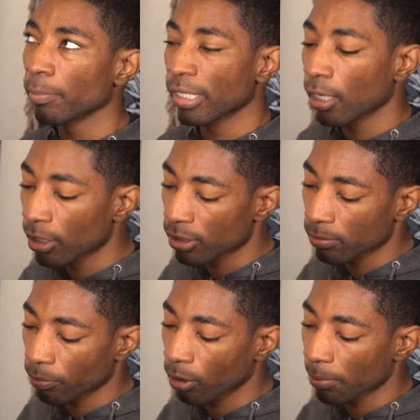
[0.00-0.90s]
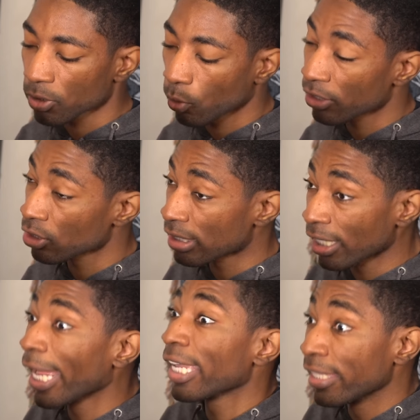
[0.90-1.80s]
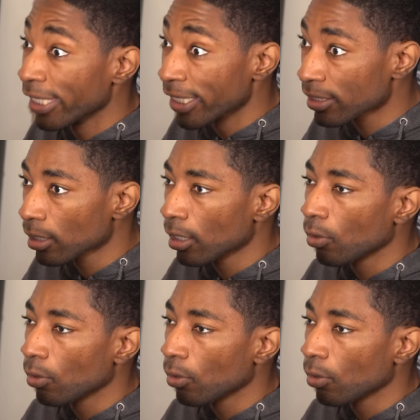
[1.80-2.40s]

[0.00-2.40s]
because it prompts questions like this,